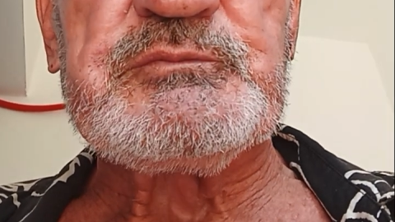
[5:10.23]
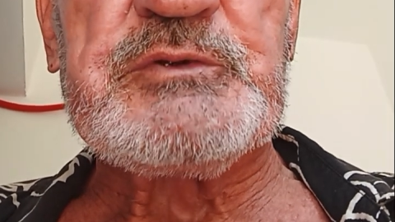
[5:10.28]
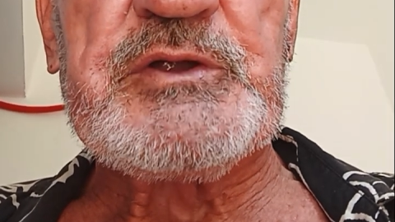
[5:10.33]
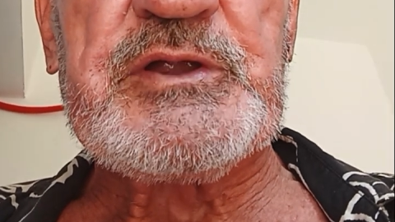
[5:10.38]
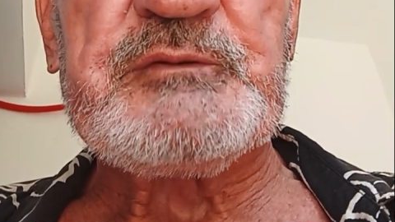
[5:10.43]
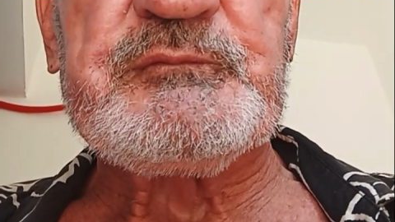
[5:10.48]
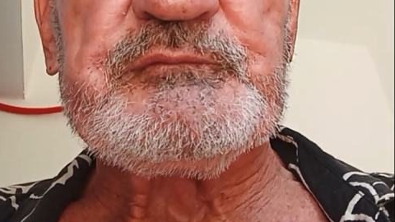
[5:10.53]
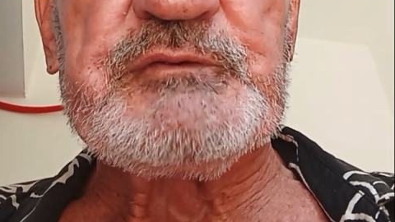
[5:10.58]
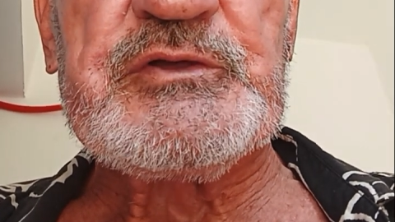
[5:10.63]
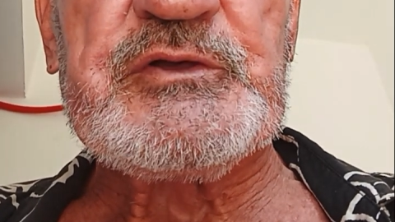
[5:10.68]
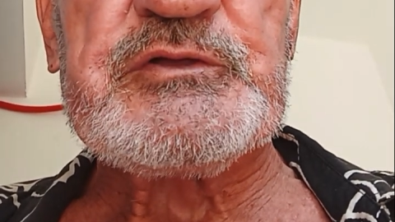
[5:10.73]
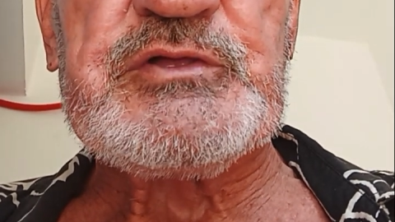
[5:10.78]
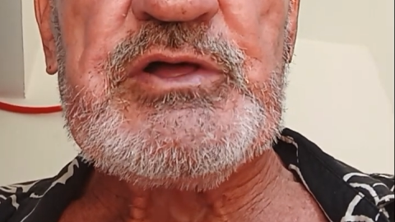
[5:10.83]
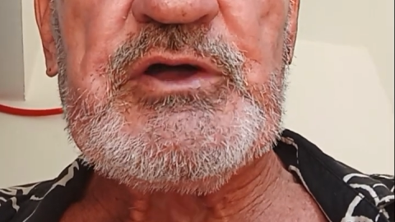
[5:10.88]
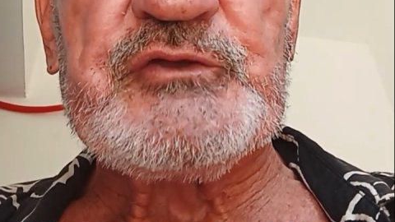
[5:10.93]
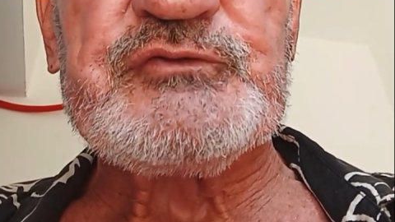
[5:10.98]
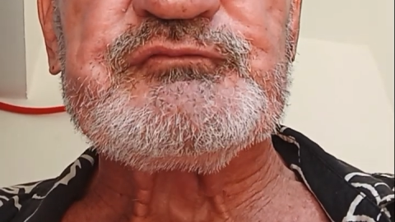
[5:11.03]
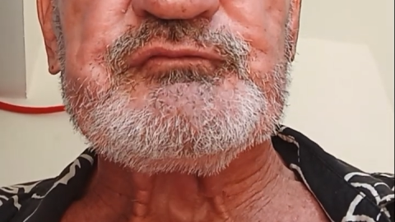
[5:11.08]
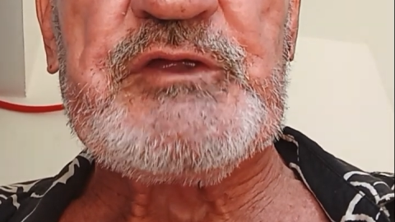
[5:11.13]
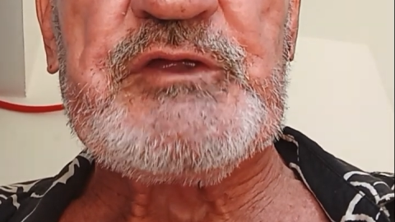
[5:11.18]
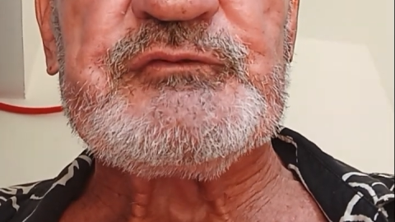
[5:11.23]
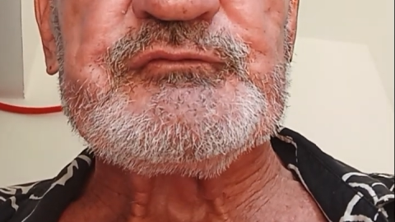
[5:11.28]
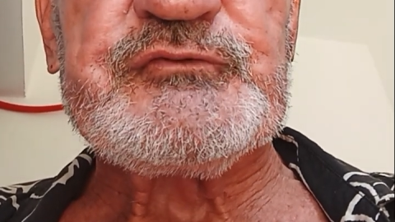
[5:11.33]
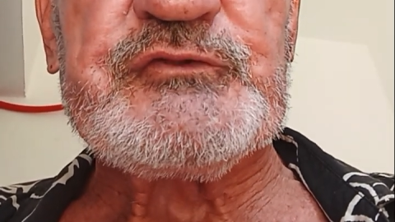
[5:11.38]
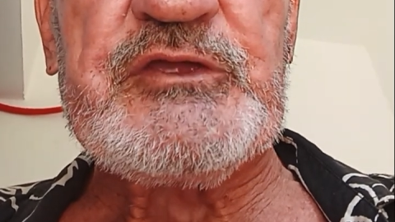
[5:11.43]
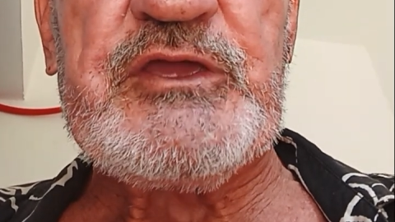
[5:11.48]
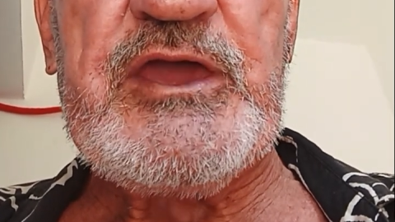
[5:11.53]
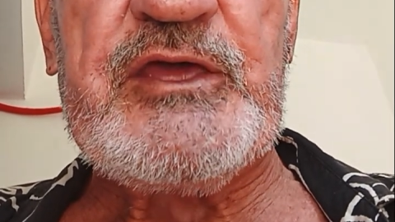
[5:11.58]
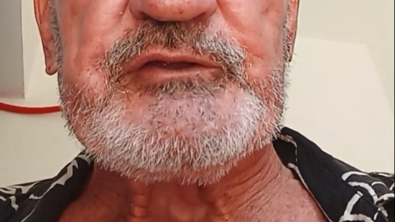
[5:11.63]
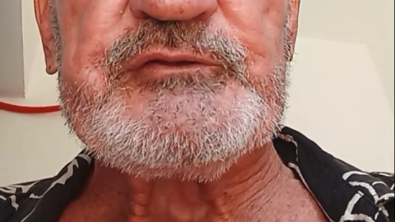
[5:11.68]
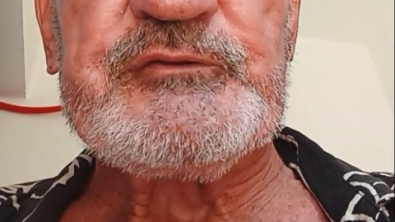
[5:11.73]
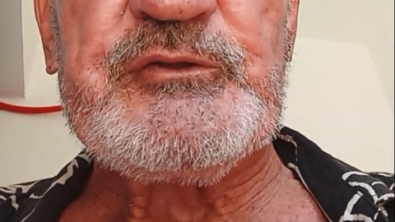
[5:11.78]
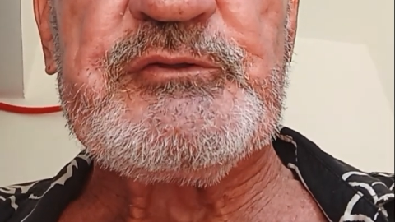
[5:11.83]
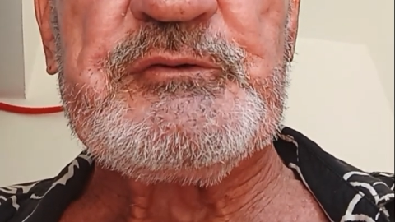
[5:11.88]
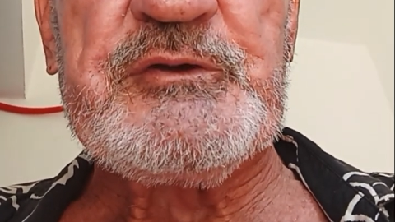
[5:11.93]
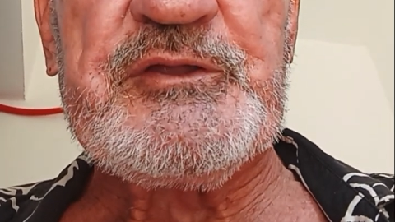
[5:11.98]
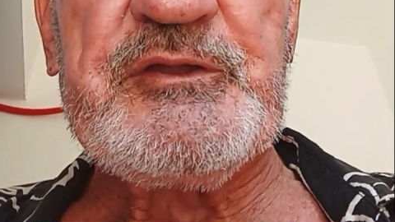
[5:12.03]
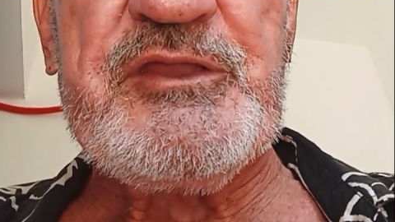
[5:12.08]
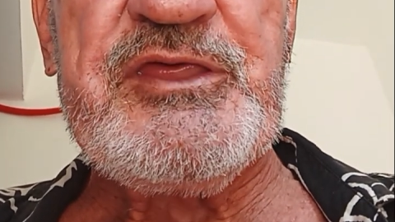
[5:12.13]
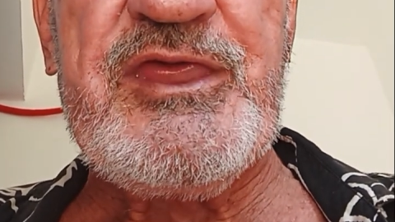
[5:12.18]
We're real close friends. She had to do
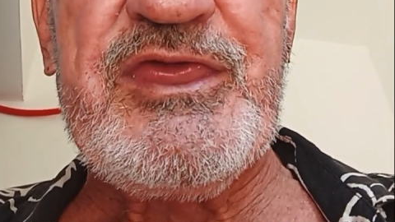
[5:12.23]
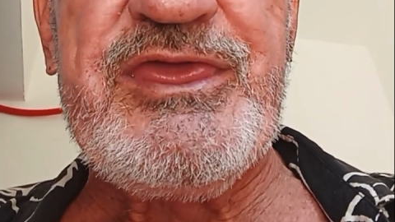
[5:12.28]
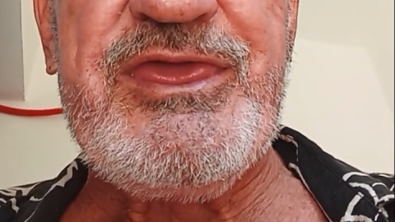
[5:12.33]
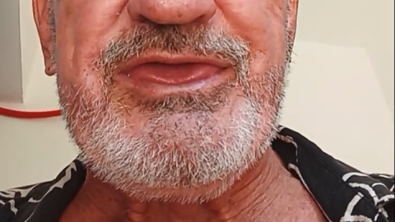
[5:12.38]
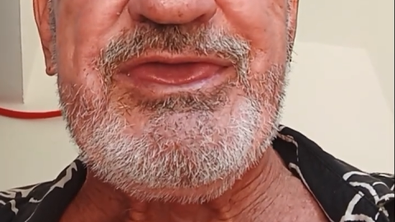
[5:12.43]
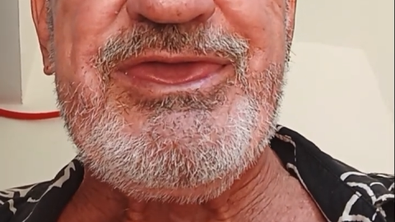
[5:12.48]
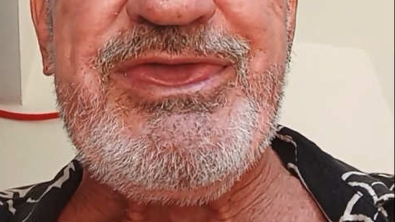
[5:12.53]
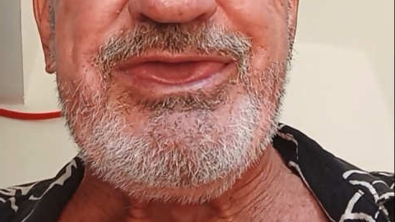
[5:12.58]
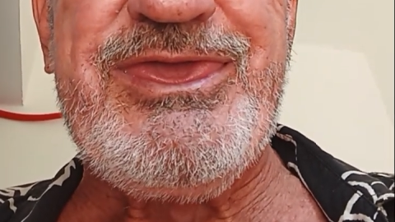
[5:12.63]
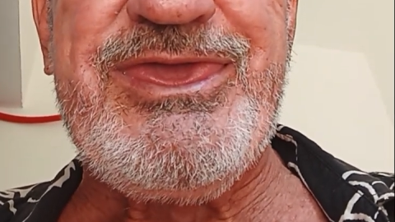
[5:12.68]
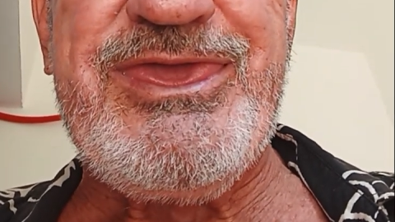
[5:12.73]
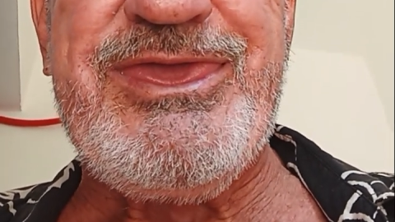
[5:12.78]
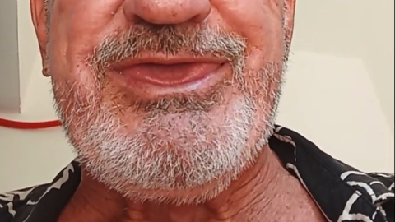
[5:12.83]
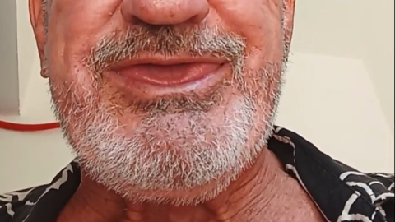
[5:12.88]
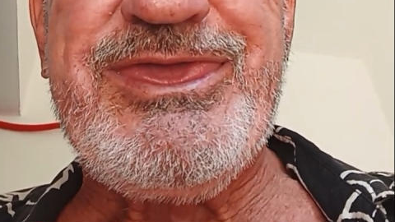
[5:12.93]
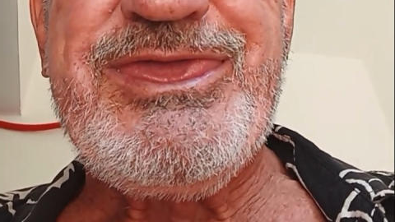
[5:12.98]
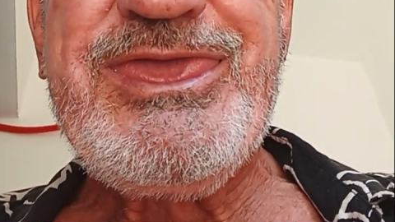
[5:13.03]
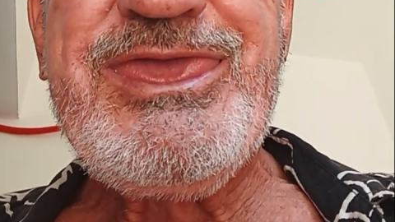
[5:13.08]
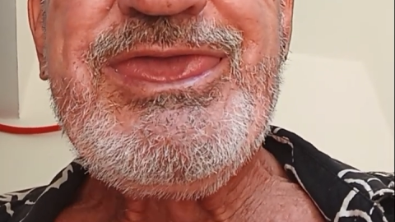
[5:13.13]
it.